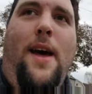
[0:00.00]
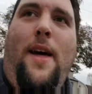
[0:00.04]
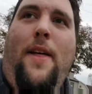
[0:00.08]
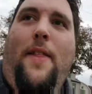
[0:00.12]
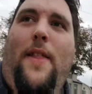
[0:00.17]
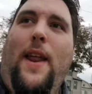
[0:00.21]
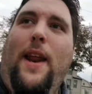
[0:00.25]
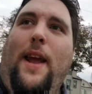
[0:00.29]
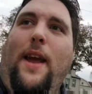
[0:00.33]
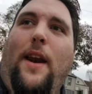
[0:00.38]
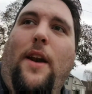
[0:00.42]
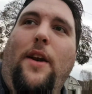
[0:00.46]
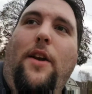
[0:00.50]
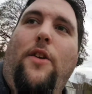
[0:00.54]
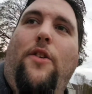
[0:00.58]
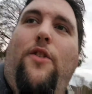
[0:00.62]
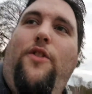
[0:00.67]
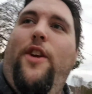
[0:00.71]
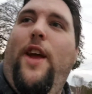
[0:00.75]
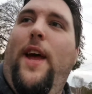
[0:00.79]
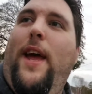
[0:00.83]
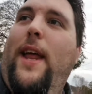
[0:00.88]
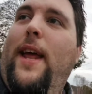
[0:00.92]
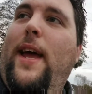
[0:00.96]
that ain't gonna do
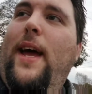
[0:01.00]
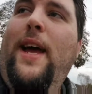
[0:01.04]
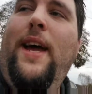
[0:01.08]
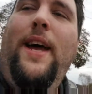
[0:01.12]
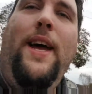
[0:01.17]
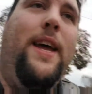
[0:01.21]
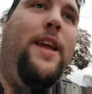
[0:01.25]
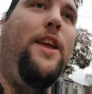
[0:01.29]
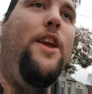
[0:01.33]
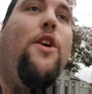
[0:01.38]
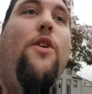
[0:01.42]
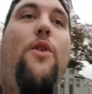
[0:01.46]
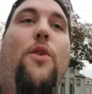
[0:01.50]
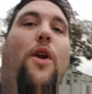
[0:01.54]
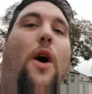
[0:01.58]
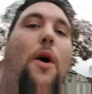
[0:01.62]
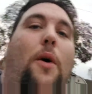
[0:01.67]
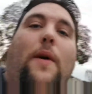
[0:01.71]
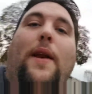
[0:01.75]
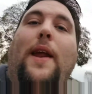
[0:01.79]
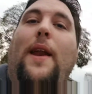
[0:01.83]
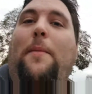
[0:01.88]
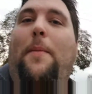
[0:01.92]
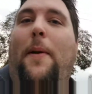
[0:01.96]
shit. You
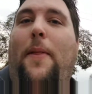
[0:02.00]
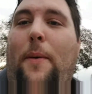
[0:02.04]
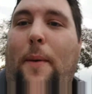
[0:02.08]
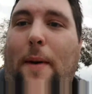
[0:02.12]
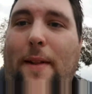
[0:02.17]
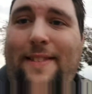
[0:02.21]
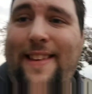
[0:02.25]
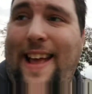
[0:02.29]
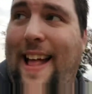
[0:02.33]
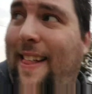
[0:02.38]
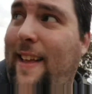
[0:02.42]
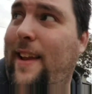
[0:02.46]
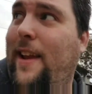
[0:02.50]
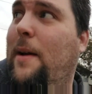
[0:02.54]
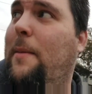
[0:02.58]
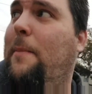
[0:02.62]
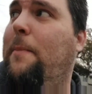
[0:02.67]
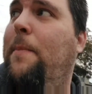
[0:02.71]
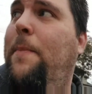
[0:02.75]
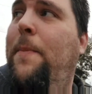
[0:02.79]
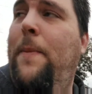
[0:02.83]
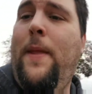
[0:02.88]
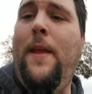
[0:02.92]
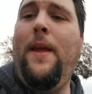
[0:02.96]
don't need to be the one telling
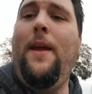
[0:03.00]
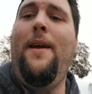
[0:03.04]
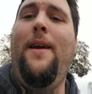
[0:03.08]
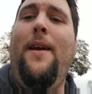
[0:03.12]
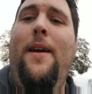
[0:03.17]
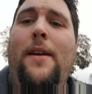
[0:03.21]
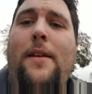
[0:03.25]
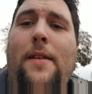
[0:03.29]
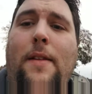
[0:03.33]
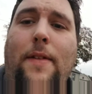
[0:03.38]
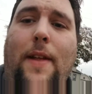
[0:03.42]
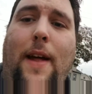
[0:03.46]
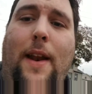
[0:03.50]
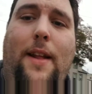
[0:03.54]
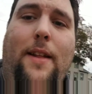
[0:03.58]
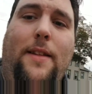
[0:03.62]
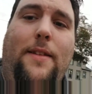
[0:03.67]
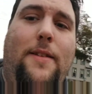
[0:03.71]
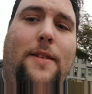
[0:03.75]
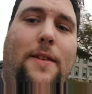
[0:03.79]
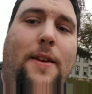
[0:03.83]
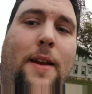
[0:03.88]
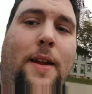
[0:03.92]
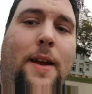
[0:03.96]
them that
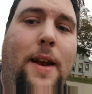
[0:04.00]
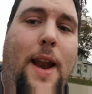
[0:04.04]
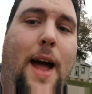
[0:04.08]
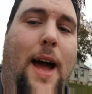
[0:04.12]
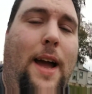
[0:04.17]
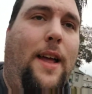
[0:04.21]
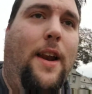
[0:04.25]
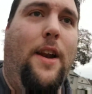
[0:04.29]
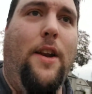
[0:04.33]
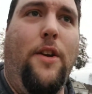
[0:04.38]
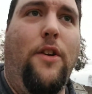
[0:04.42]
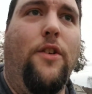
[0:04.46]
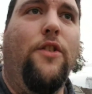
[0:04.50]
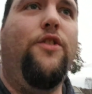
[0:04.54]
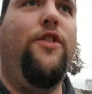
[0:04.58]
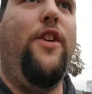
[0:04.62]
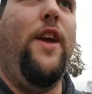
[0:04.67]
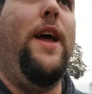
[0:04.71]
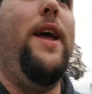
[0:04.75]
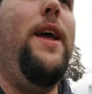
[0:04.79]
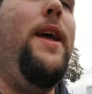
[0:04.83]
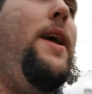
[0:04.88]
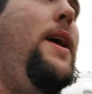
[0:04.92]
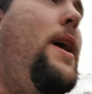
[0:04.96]
it's not gonna do
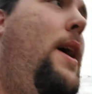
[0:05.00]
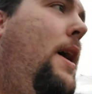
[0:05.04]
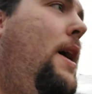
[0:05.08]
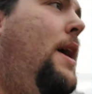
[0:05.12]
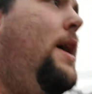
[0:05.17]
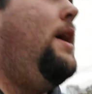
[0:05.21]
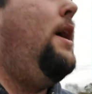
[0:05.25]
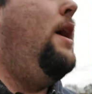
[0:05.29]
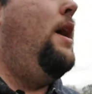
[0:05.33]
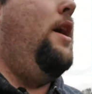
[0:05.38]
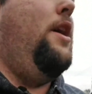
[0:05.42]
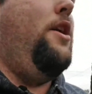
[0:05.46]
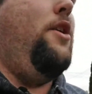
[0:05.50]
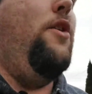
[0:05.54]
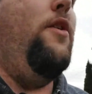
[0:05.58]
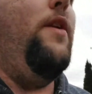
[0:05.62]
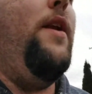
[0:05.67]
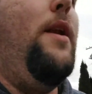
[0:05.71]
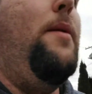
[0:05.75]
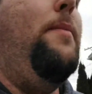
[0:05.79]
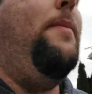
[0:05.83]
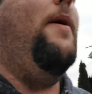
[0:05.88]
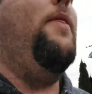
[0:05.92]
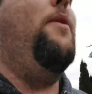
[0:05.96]
shit. You
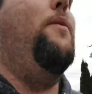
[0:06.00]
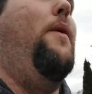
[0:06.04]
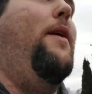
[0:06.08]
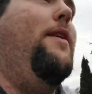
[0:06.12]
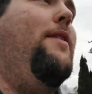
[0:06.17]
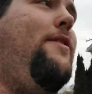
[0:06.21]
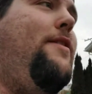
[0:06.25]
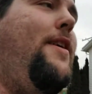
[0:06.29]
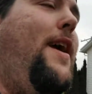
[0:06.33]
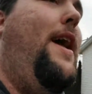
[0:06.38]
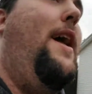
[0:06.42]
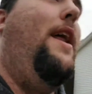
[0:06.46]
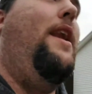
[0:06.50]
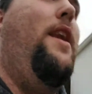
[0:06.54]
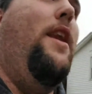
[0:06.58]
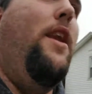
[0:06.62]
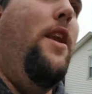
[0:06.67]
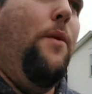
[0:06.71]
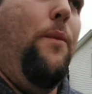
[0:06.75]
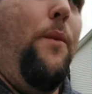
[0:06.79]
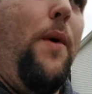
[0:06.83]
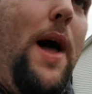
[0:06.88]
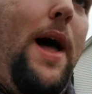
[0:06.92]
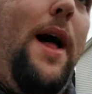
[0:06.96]
need to be the one
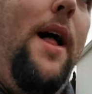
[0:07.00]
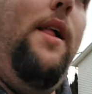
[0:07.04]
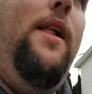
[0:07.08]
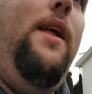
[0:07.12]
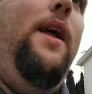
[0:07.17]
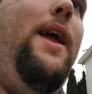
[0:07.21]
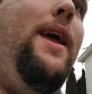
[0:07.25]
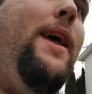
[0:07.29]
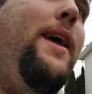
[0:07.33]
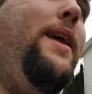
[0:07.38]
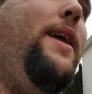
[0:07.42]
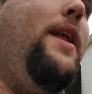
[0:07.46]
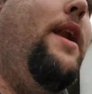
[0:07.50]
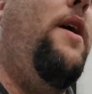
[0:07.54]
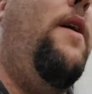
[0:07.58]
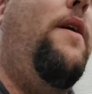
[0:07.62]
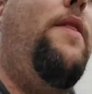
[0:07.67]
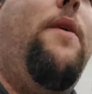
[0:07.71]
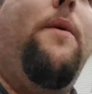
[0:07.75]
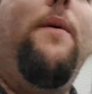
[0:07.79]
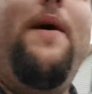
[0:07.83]
saying, well, you know, in the